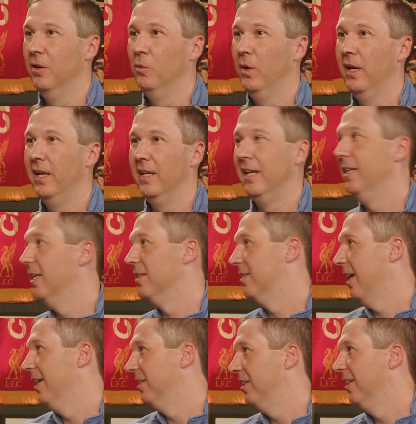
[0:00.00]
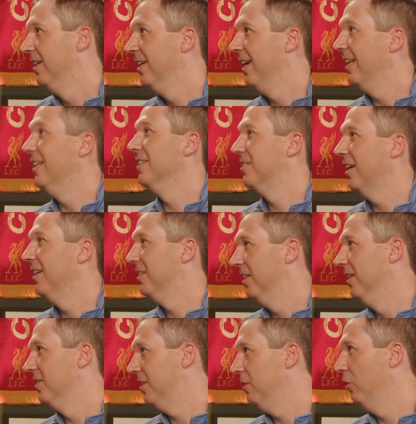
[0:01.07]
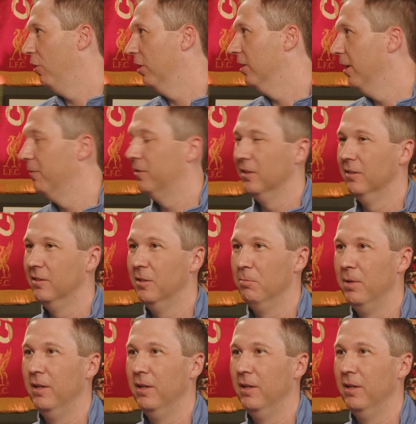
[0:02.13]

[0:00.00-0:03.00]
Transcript: way. And he didn't stay at Tennessee long enough to benefit.